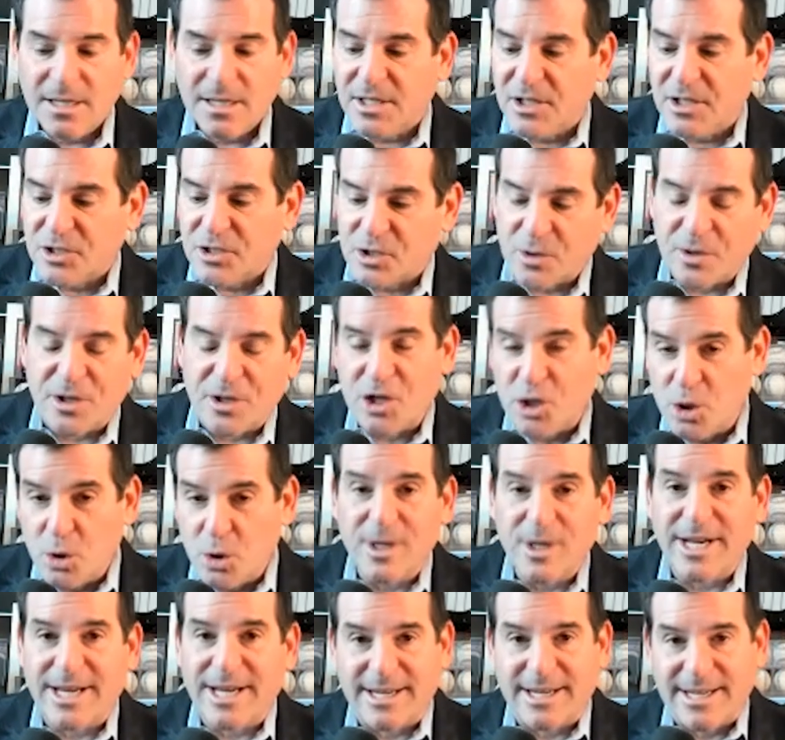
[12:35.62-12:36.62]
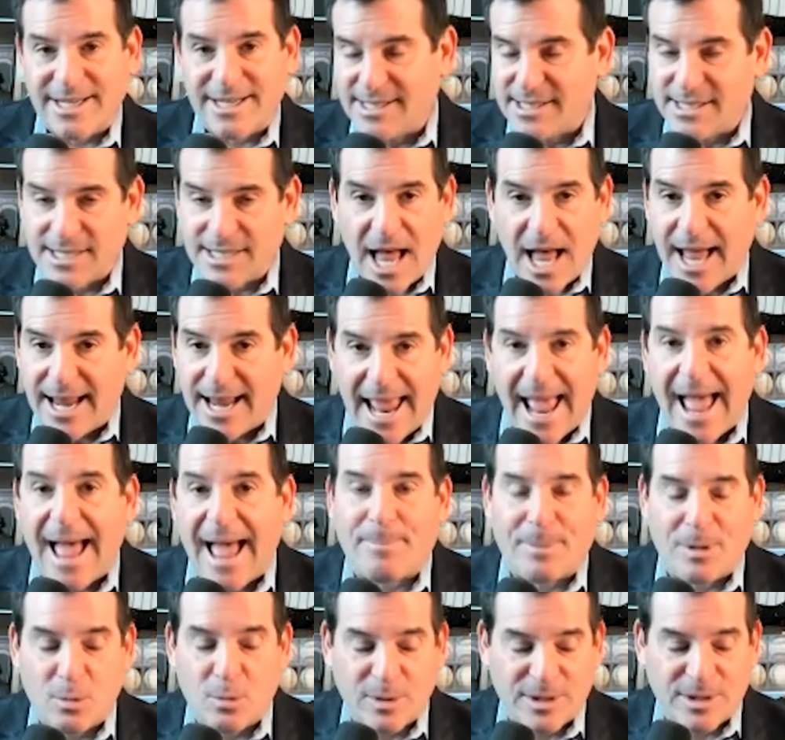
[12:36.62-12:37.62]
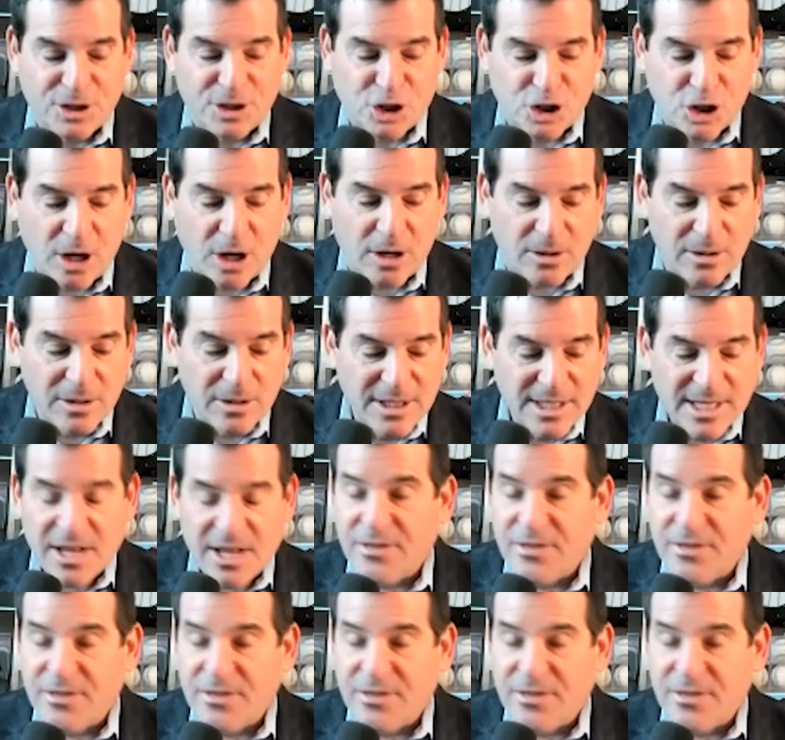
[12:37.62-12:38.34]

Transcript: So the union is not happy with the shuttle.